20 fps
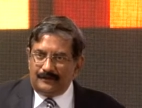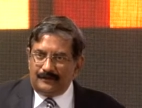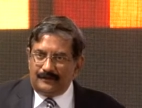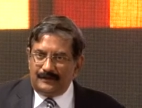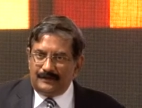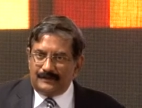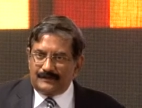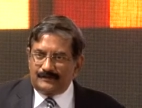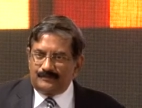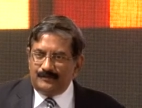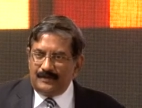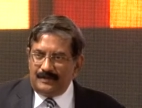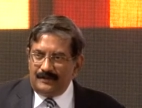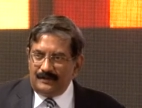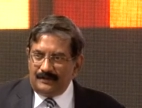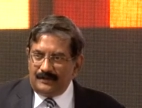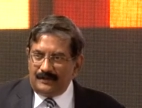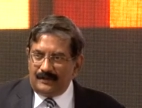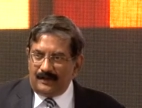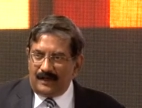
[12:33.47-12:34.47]
it's
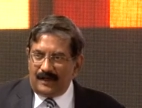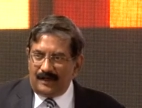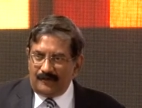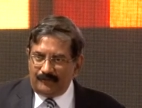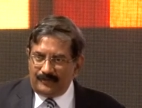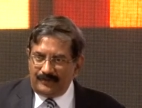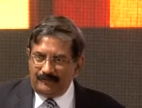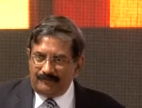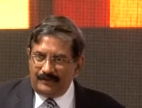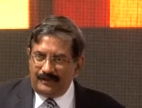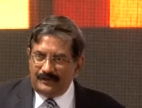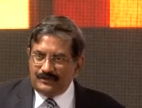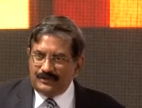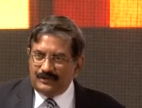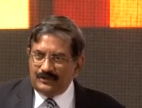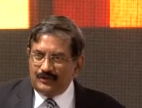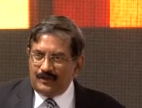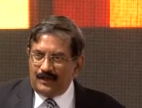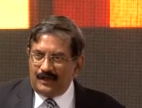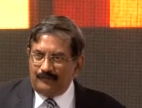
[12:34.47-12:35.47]
been our privilege
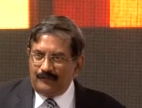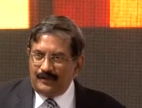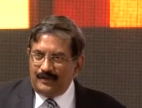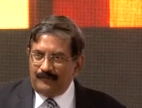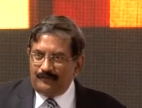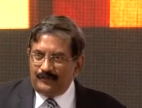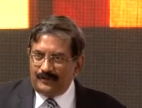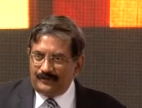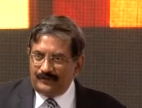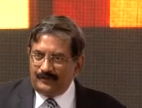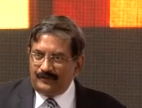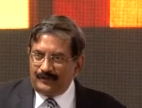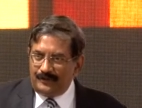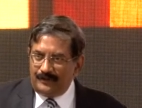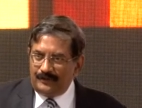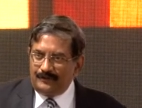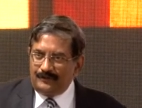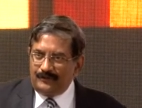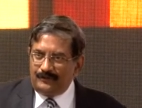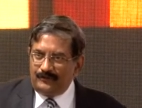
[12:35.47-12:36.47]
to have been present
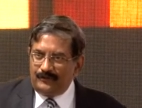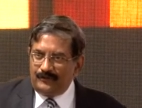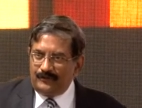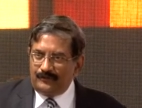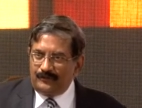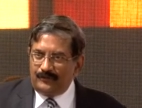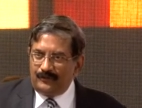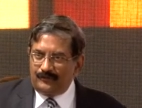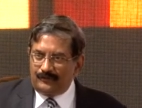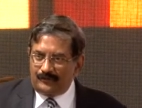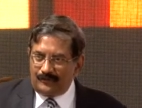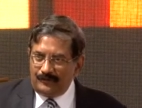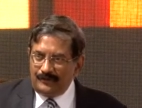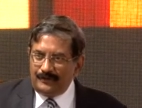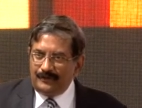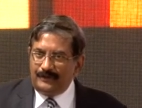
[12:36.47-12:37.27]
here on this historic